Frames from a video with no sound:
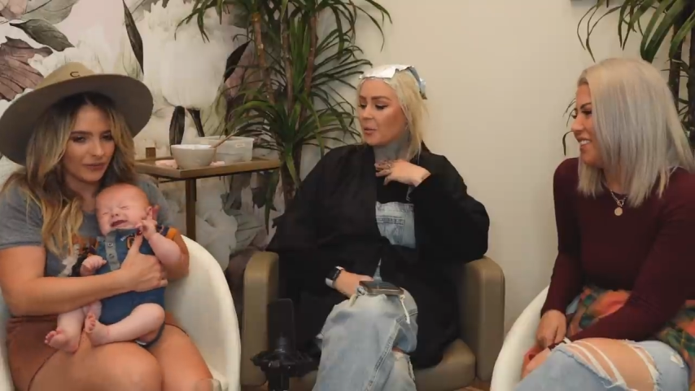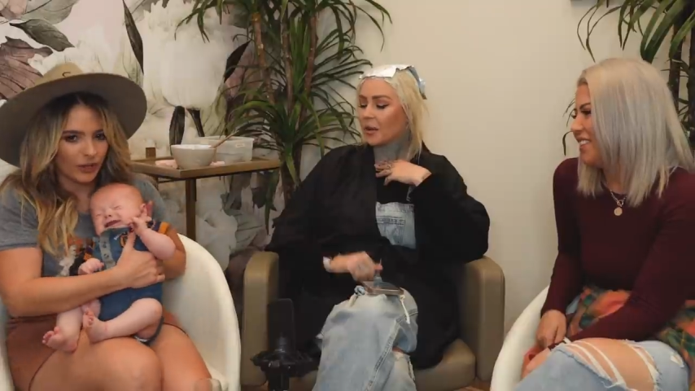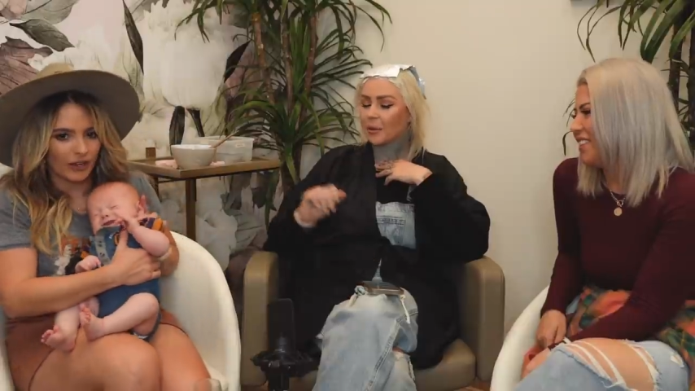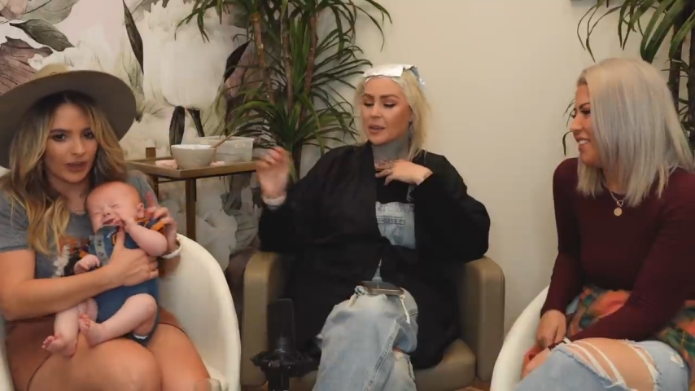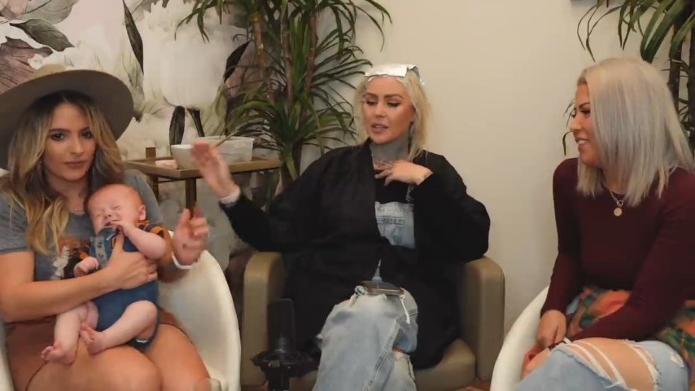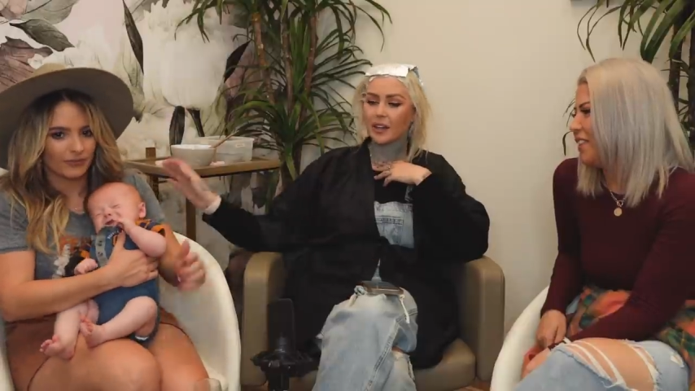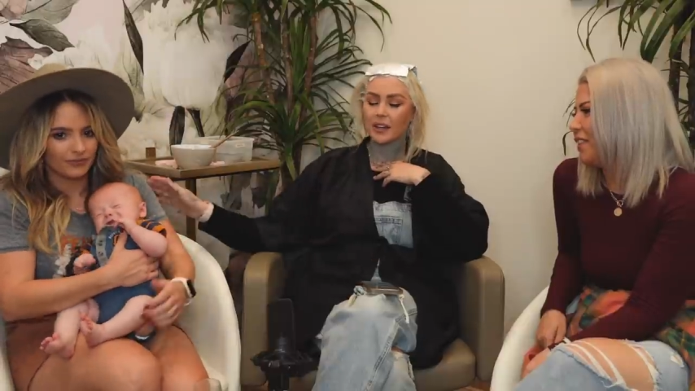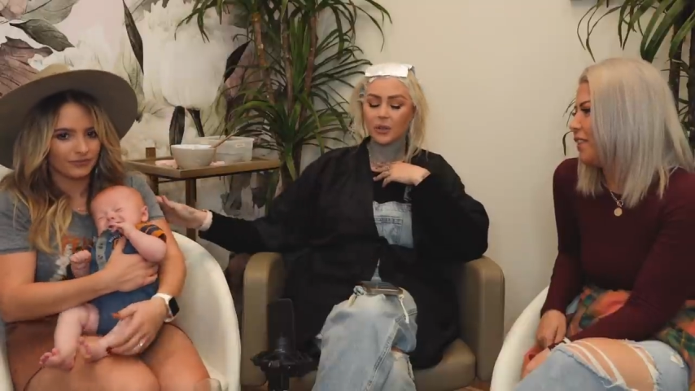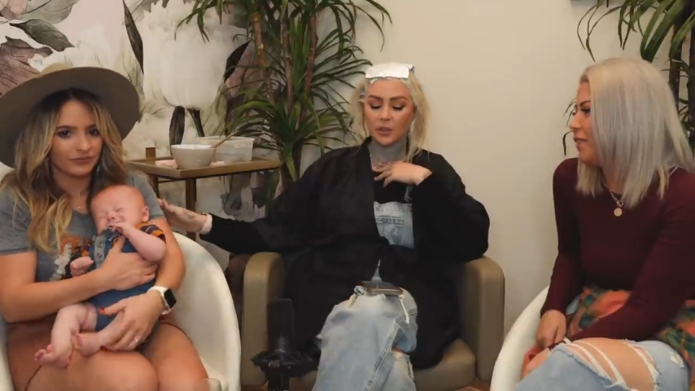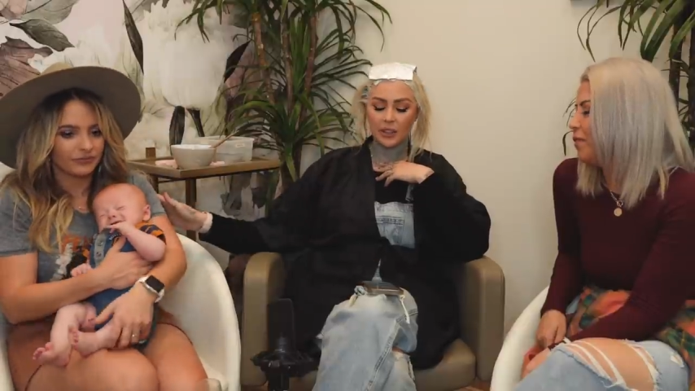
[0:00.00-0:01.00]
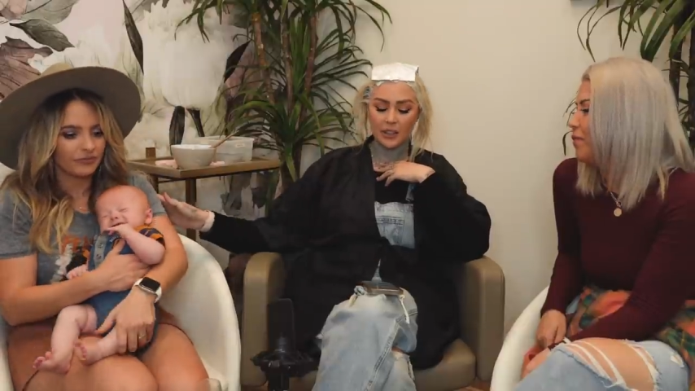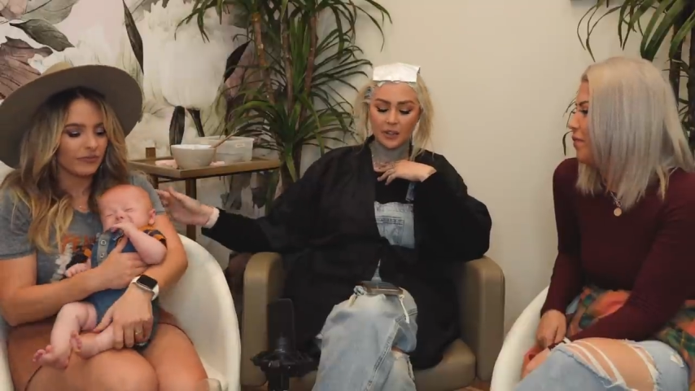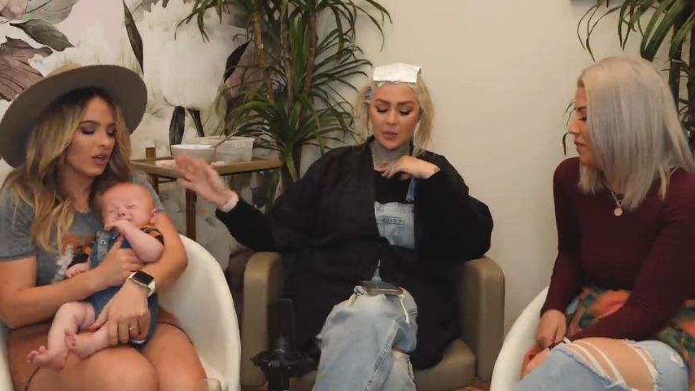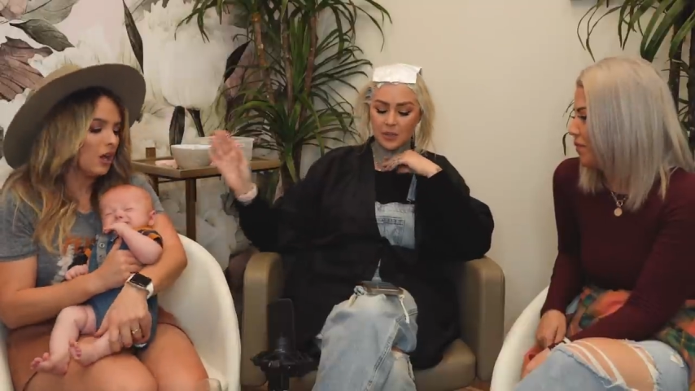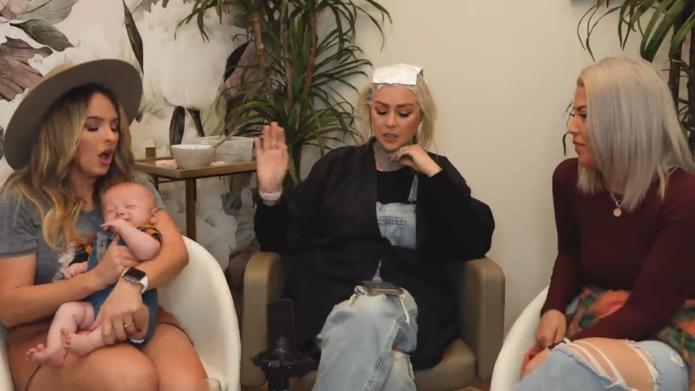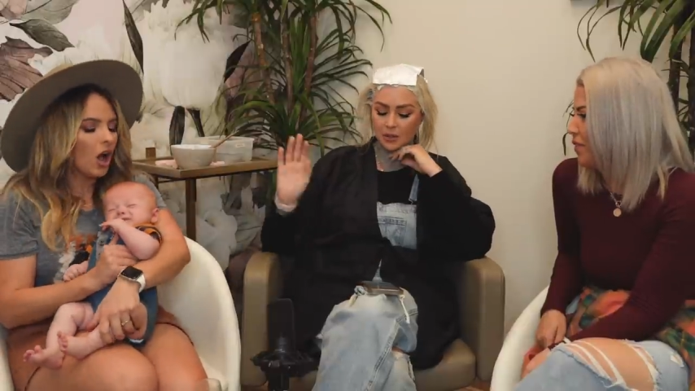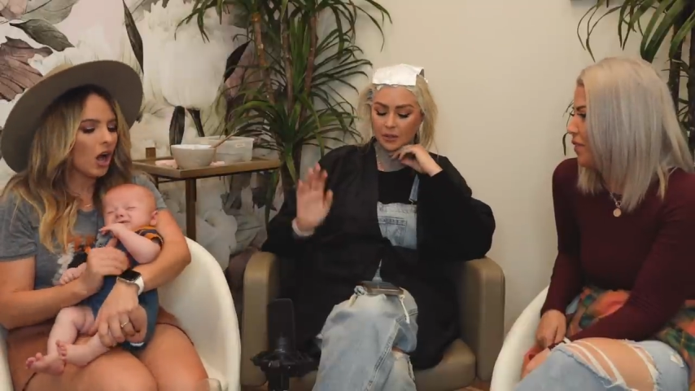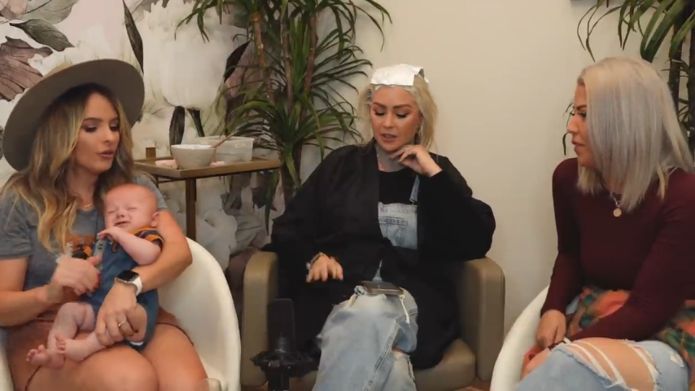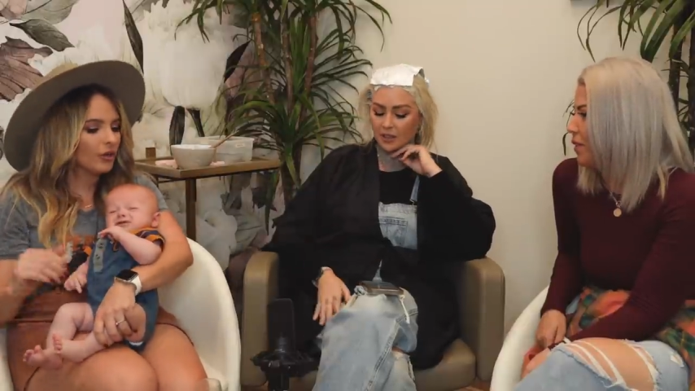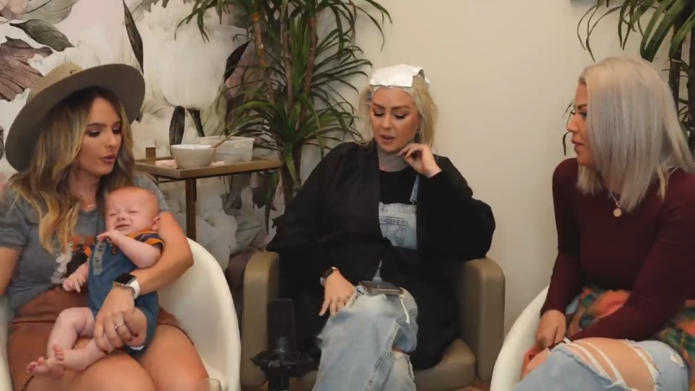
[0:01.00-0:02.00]
Speaker 1: But anyway, okay. Sorry. I totally interrupted you.
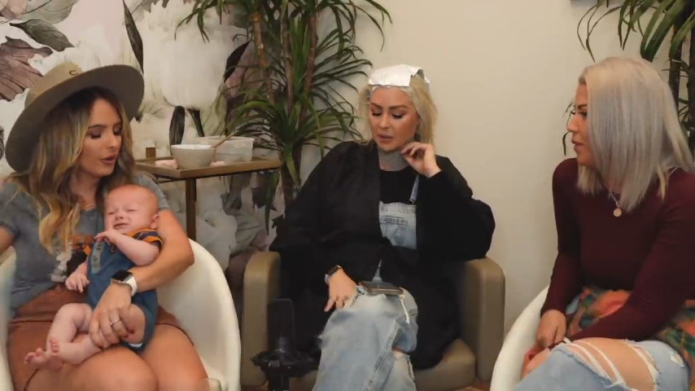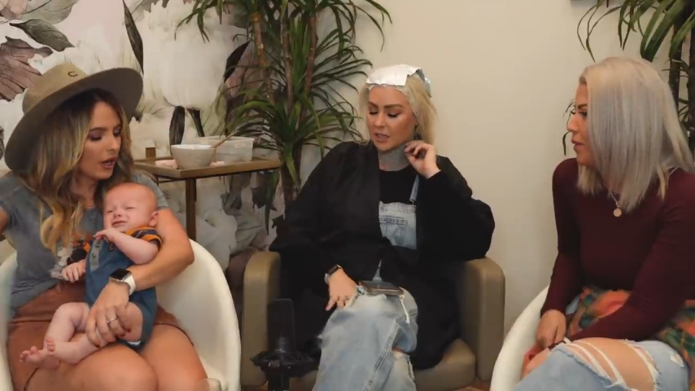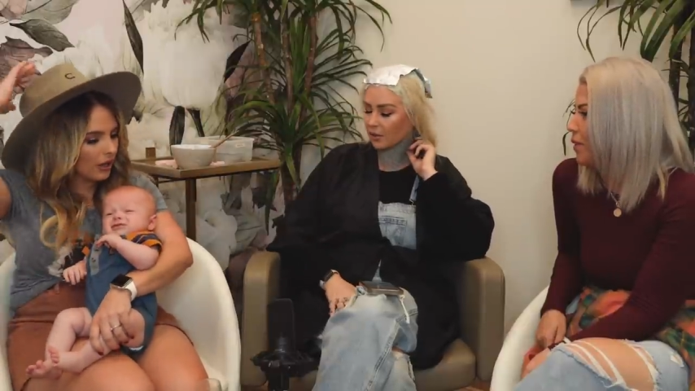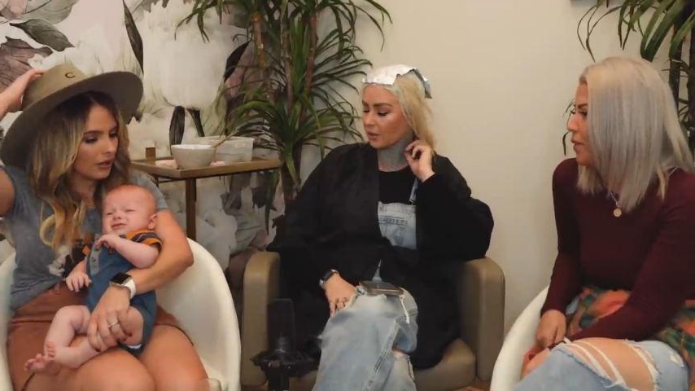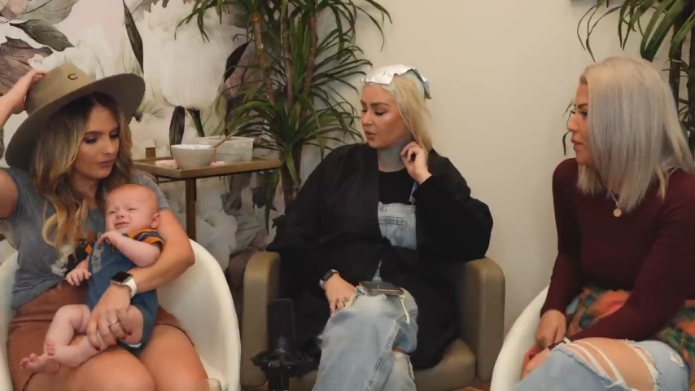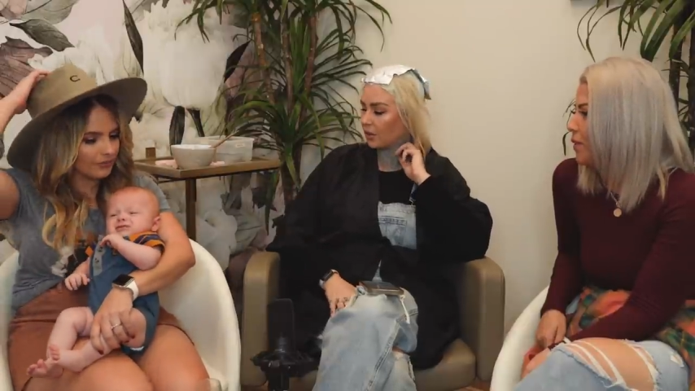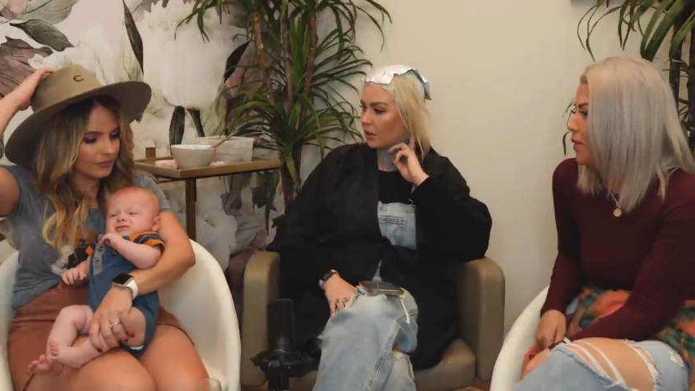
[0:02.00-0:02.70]
Speaker 2: Oh, no.